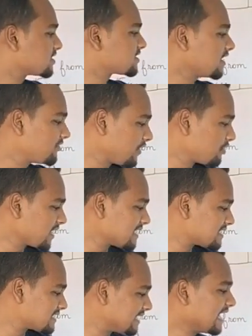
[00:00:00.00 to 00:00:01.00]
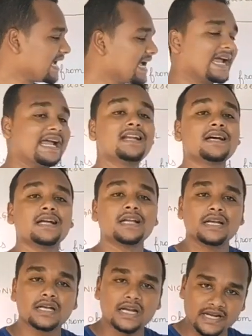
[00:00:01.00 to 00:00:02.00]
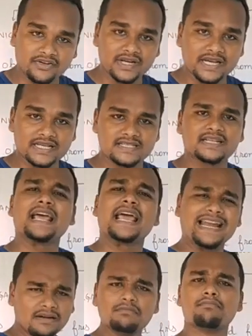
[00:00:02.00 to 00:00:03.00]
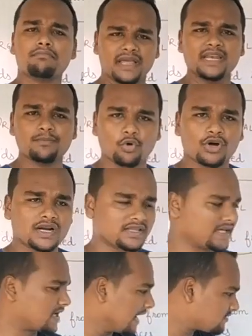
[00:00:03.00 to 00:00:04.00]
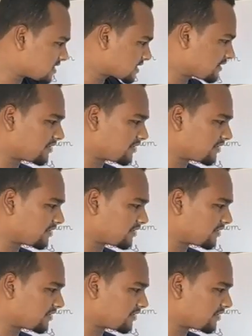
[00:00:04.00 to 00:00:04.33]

sulfuric acid and nitric acid, and many more are there. I have just